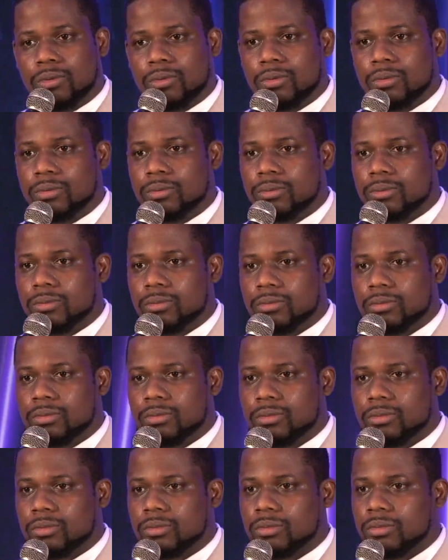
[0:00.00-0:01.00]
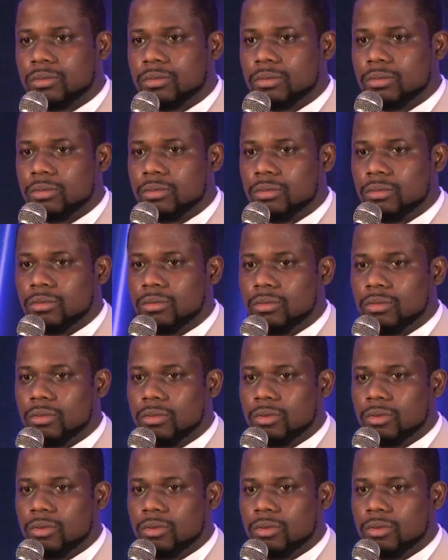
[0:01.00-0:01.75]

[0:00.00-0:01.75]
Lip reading: (no one is talking)